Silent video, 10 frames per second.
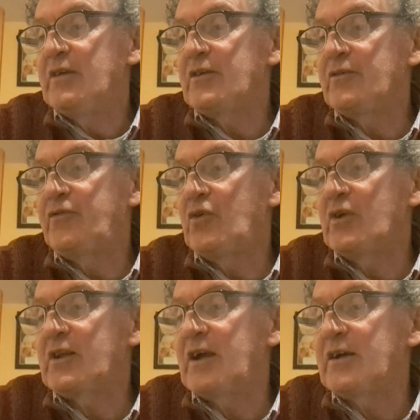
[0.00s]
The 4
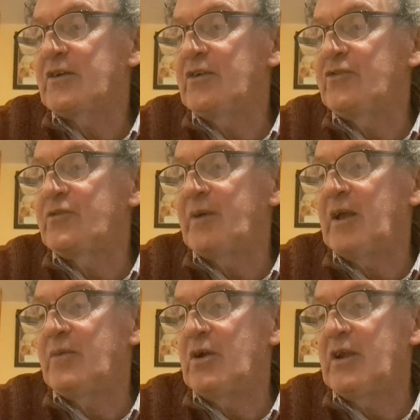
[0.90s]
o'clock is the
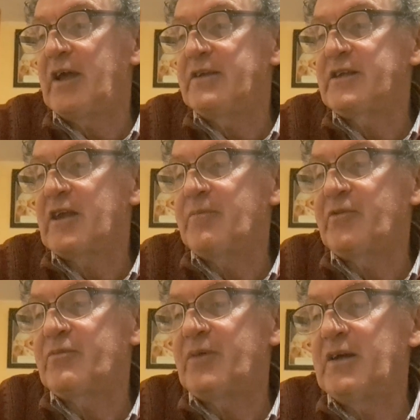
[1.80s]
Balmoral Handicap.
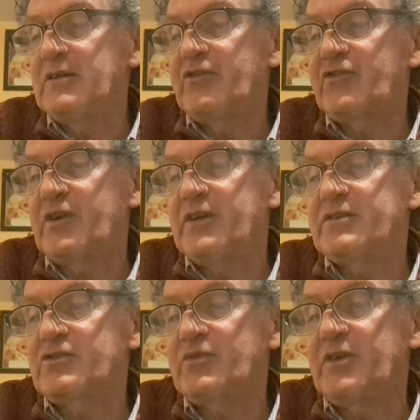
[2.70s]
It's a mile
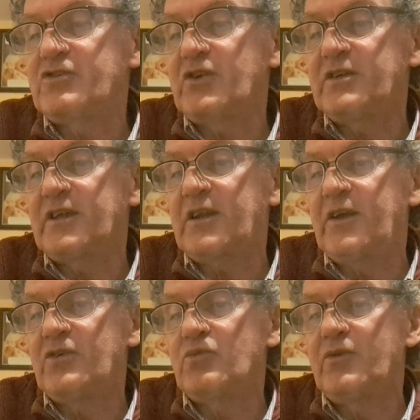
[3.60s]
straight, 23
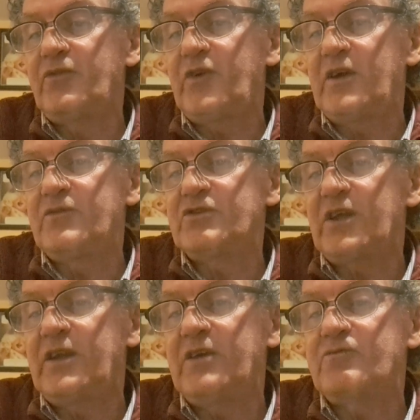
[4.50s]
declare. 1 favourite
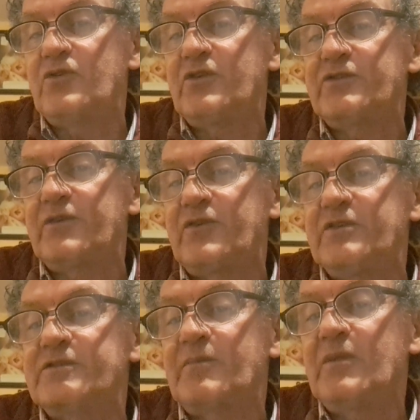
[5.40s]
in 8 run-ins of
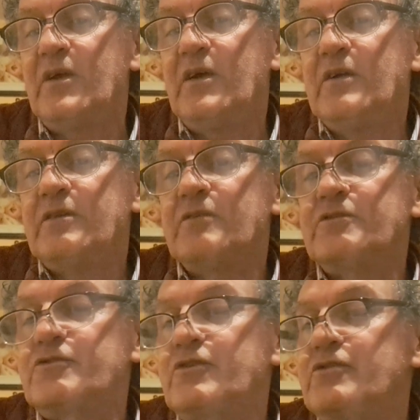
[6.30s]
this. That
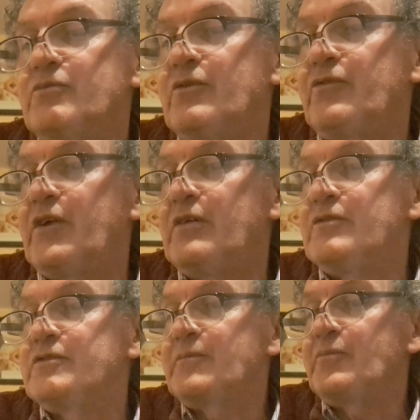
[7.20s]
was a 3 to 1
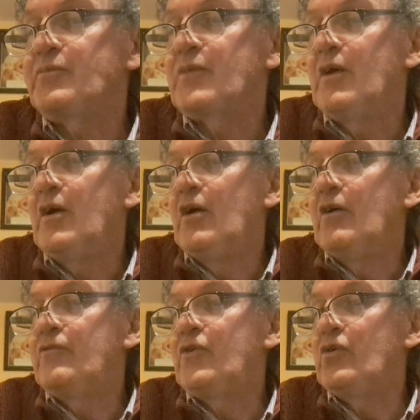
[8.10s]
favourite.
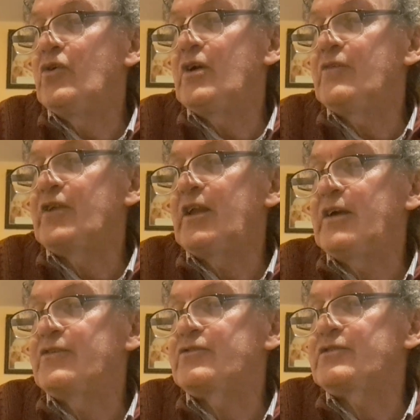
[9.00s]
4 of the
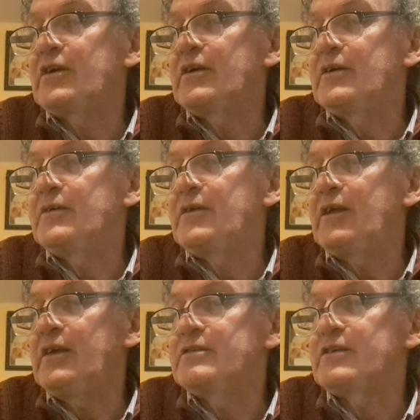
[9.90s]
last 8
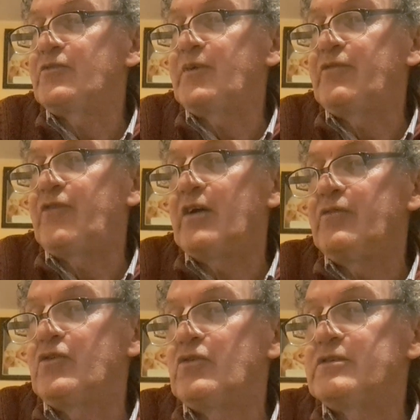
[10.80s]
has been
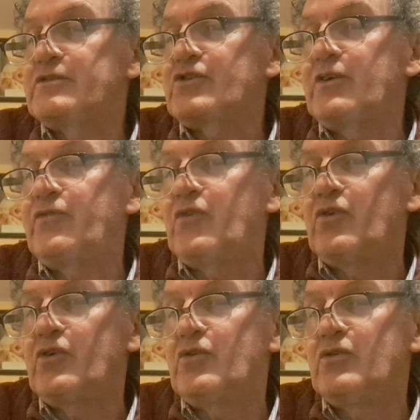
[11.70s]
5-year-olds, 3
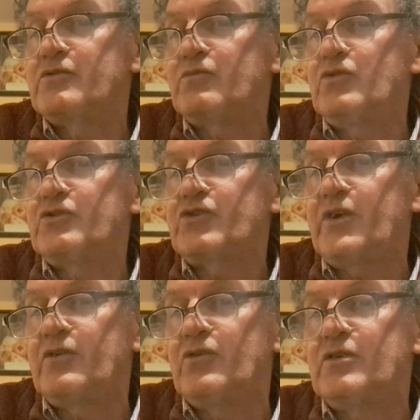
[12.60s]
4-year-olds, 1
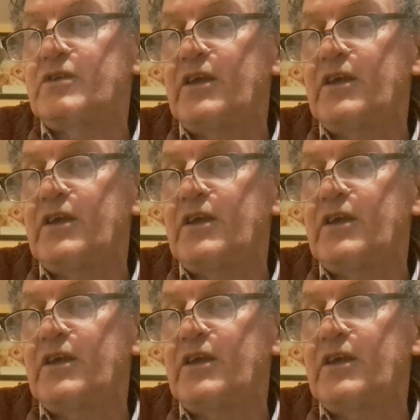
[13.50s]
3-year-old.